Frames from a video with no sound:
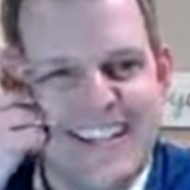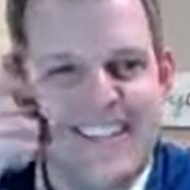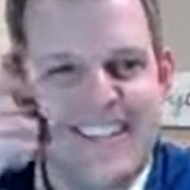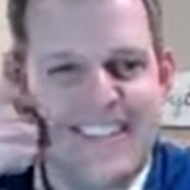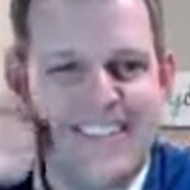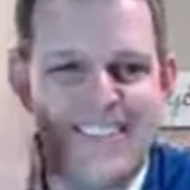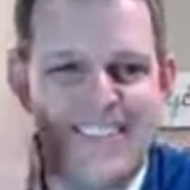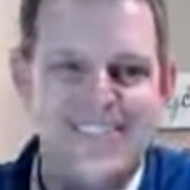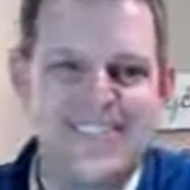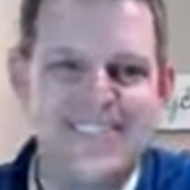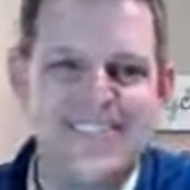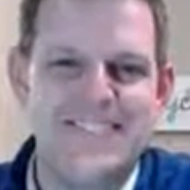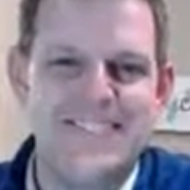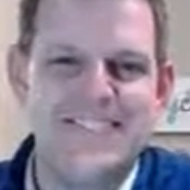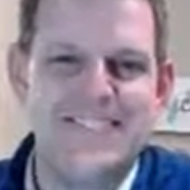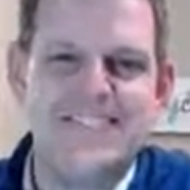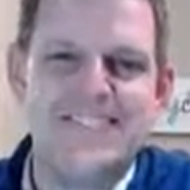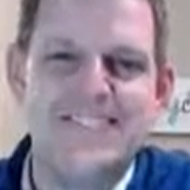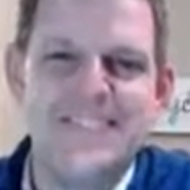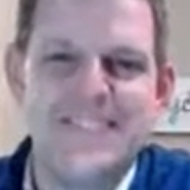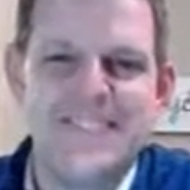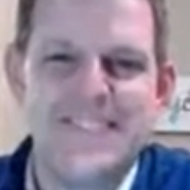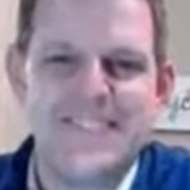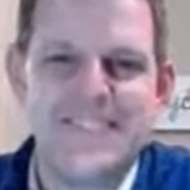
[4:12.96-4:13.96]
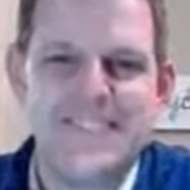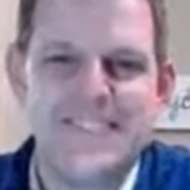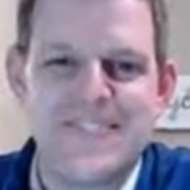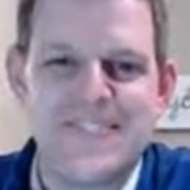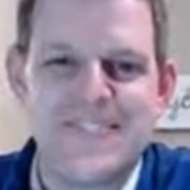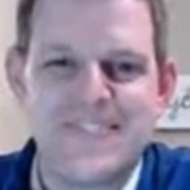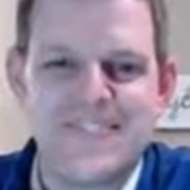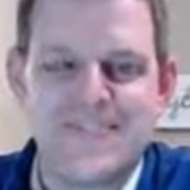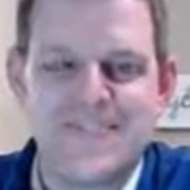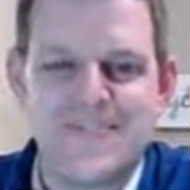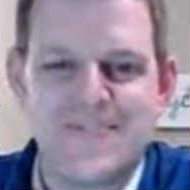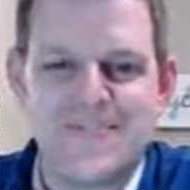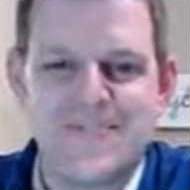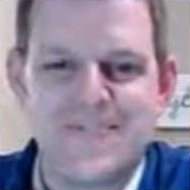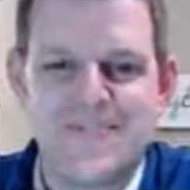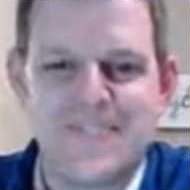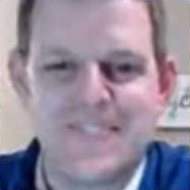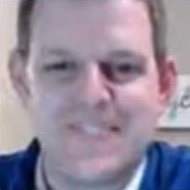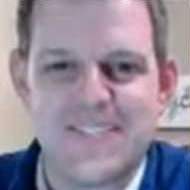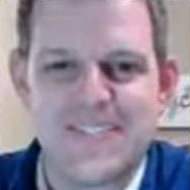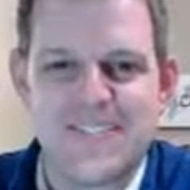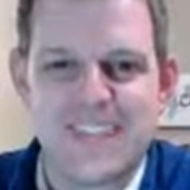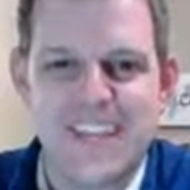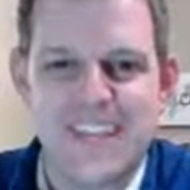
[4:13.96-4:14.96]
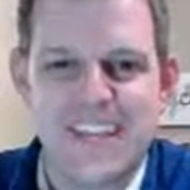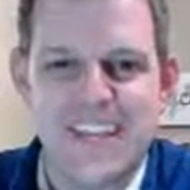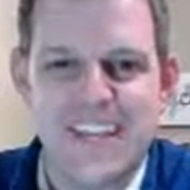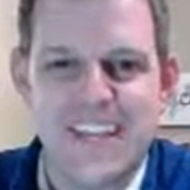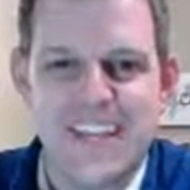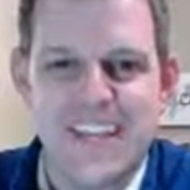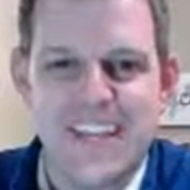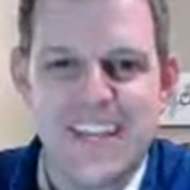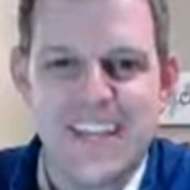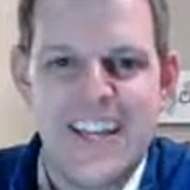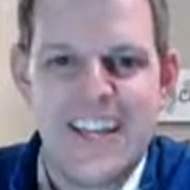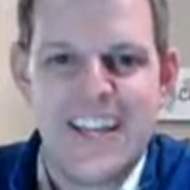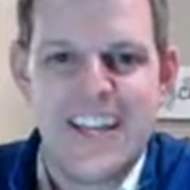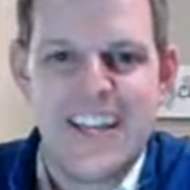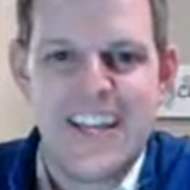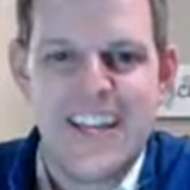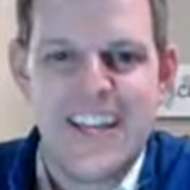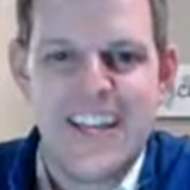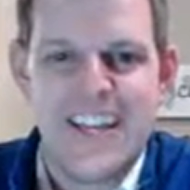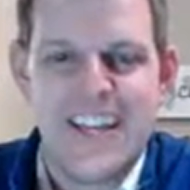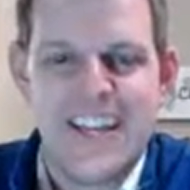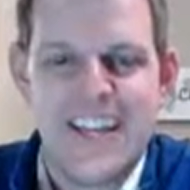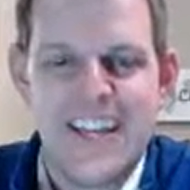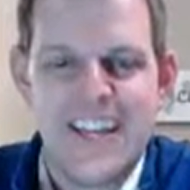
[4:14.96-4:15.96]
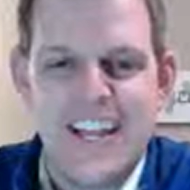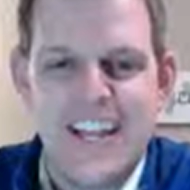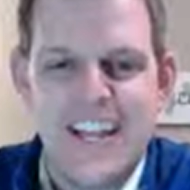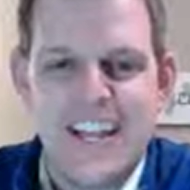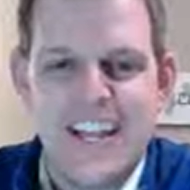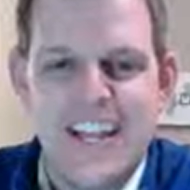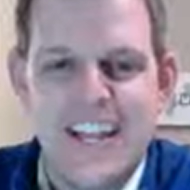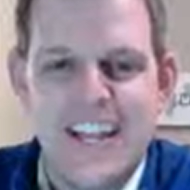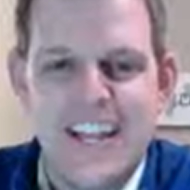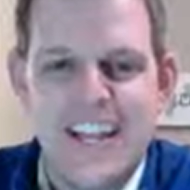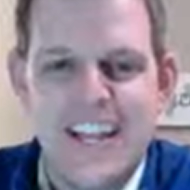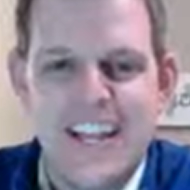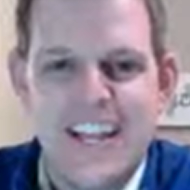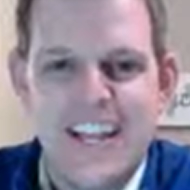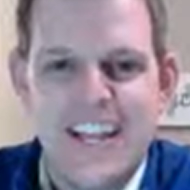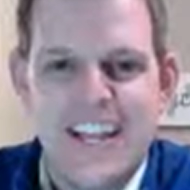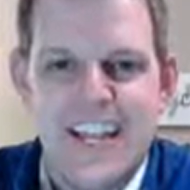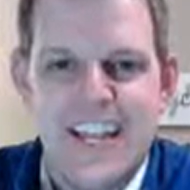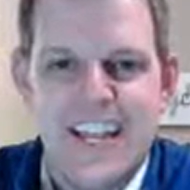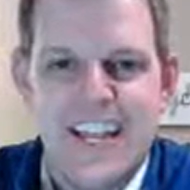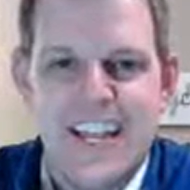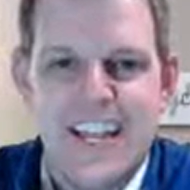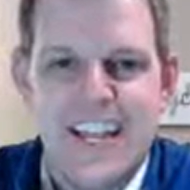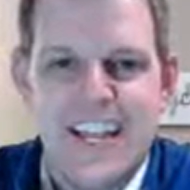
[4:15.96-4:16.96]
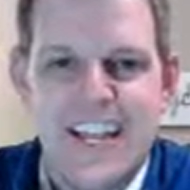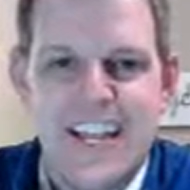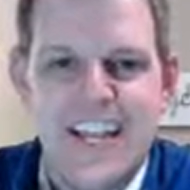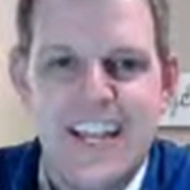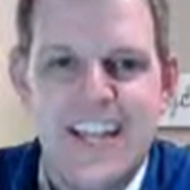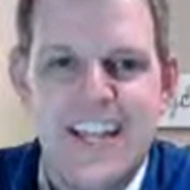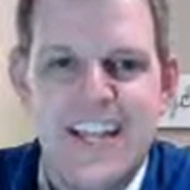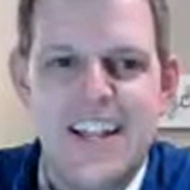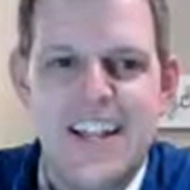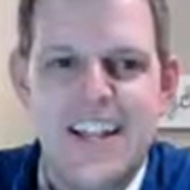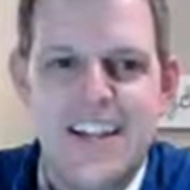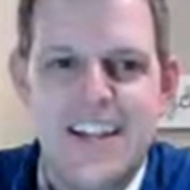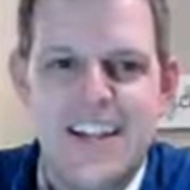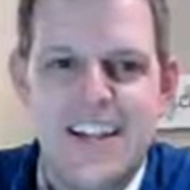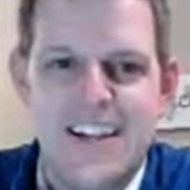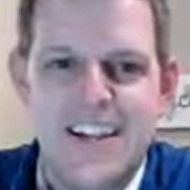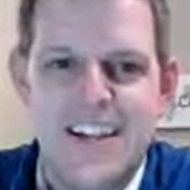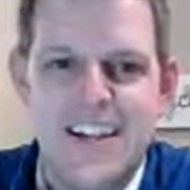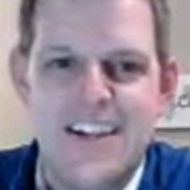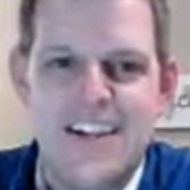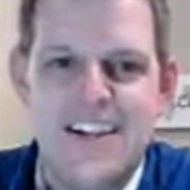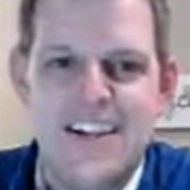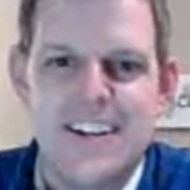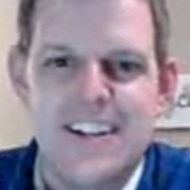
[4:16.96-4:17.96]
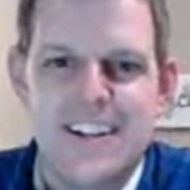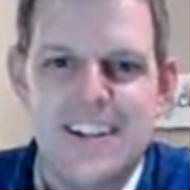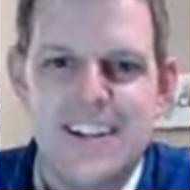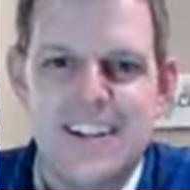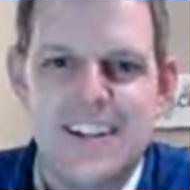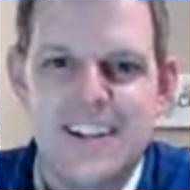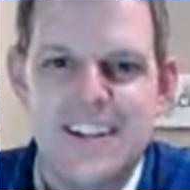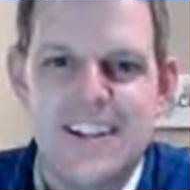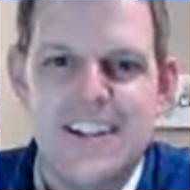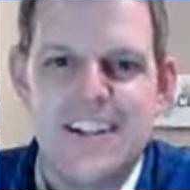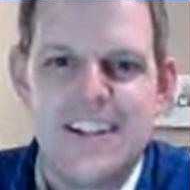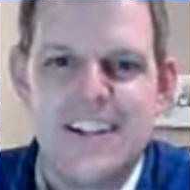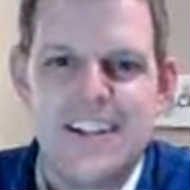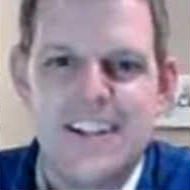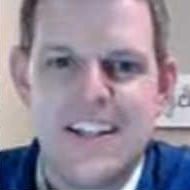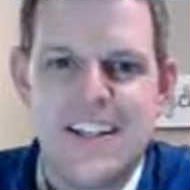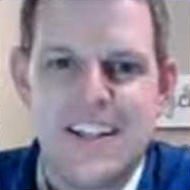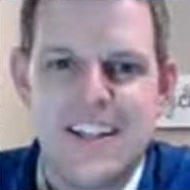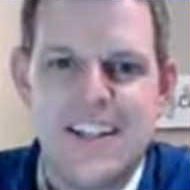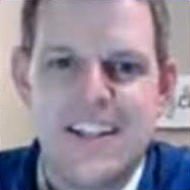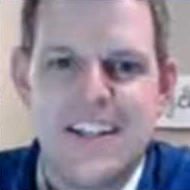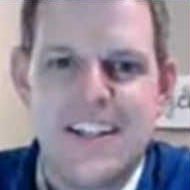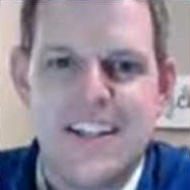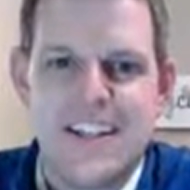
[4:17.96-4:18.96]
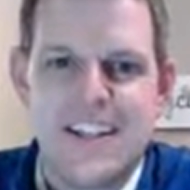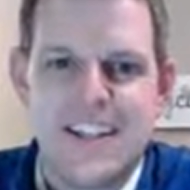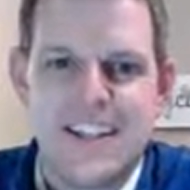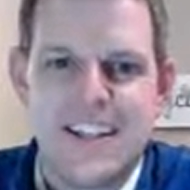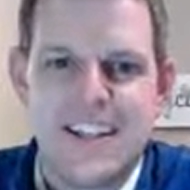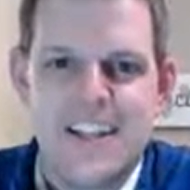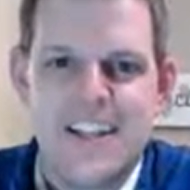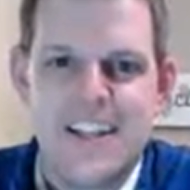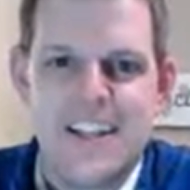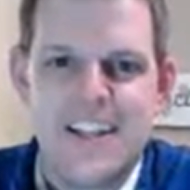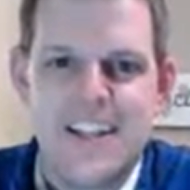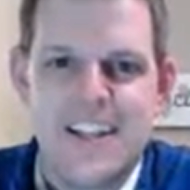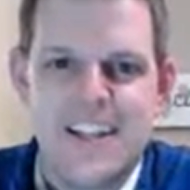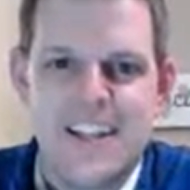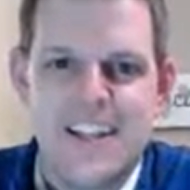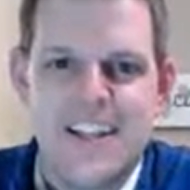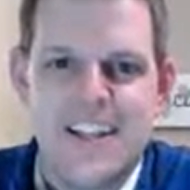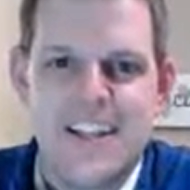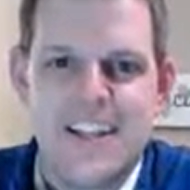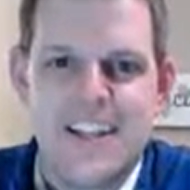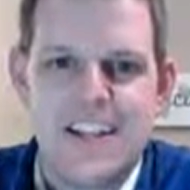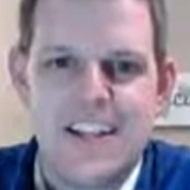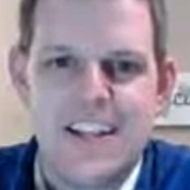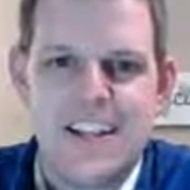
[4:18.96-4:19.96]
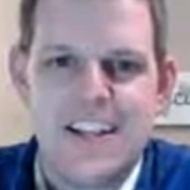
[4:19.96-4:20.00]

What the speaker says: [no speech]